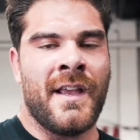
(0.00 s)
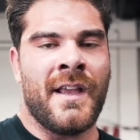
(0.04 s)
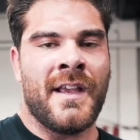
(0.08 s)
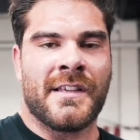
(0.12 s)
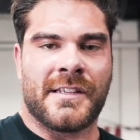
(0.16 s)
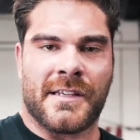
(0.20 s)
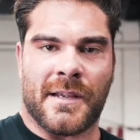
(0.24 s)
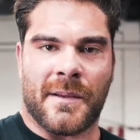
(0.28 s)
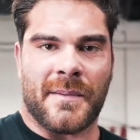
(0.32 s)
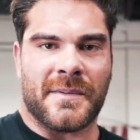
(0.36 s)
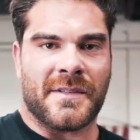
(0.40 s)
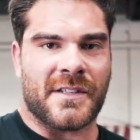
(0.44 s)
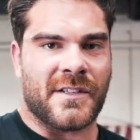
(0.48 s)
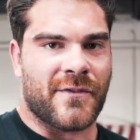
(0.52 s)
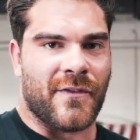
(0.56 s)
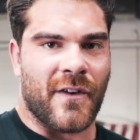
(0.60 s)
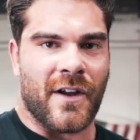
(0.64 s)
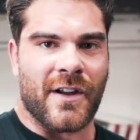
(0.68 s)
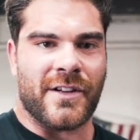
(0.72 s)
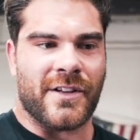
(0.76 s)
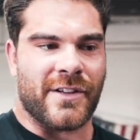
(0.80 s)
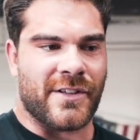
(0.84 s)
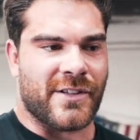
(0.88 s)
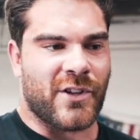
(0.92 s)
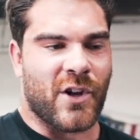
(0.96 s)
Sometimes it's
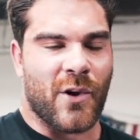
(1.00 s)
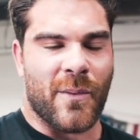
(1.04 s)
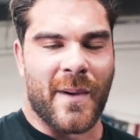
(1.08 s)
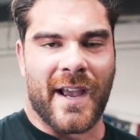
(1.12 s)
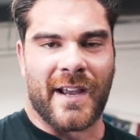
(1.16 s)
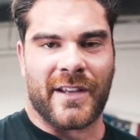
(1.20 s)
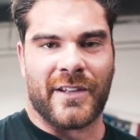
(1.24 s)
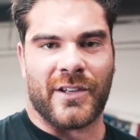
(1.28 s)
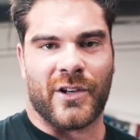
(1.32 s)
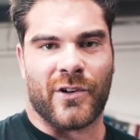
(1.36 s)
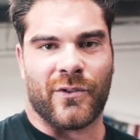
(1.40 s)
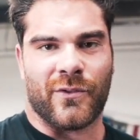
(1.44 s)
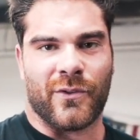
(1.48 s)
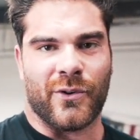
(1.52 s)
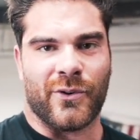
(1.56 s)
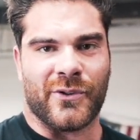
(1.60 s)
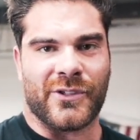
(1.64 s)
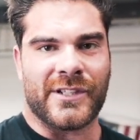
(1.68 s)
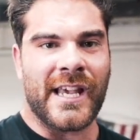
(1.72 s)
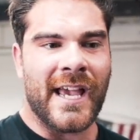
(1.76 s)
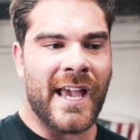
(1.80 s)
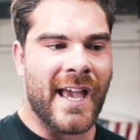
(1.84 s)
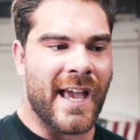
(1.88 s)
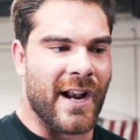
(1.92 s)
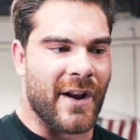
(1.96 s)
fun to just go back to your roots.
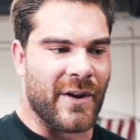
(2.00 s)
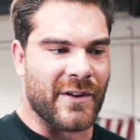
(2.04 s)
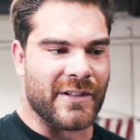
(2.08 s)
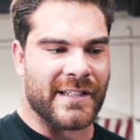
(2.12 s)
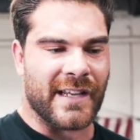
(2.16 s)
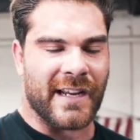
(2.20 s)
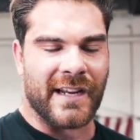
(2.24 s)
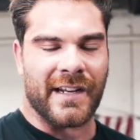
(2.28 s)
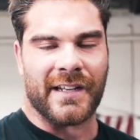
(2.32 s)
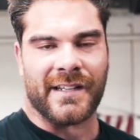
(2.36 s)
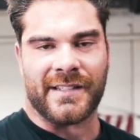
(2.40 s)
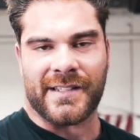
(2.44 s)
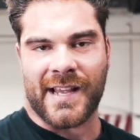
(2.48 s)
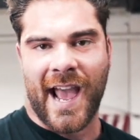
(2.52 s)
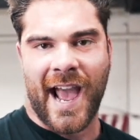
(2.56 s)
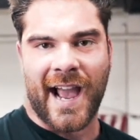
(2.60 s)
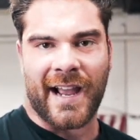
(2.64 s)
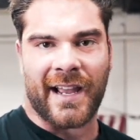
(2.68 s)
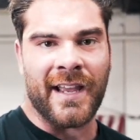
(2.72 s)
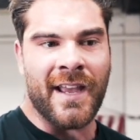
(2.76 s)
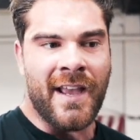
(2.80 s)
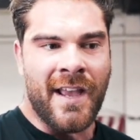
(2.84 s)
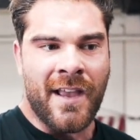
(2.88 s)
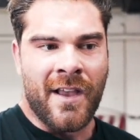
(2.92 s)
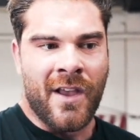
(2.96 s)
I was saying to
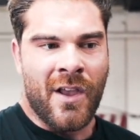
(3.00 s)
Zach,